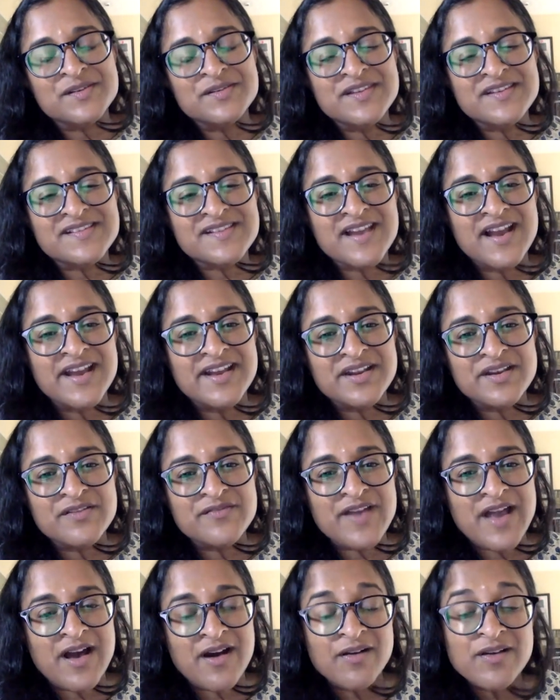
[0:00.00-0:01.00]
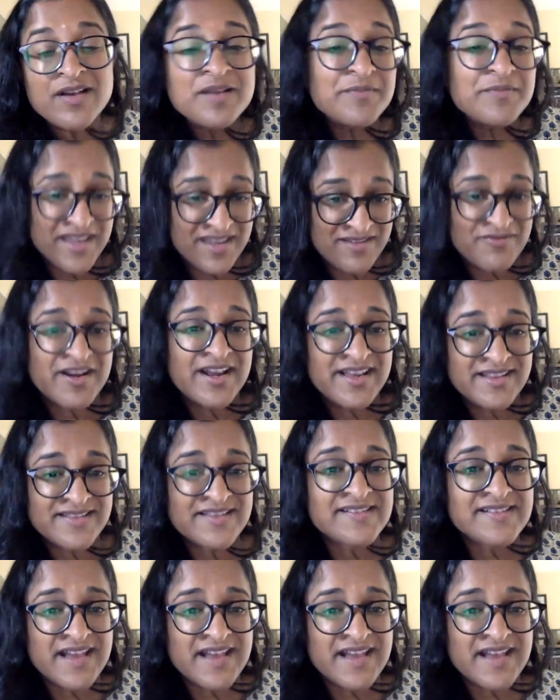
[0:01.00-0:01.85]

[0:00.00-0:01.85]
also this kind of alchemy, right?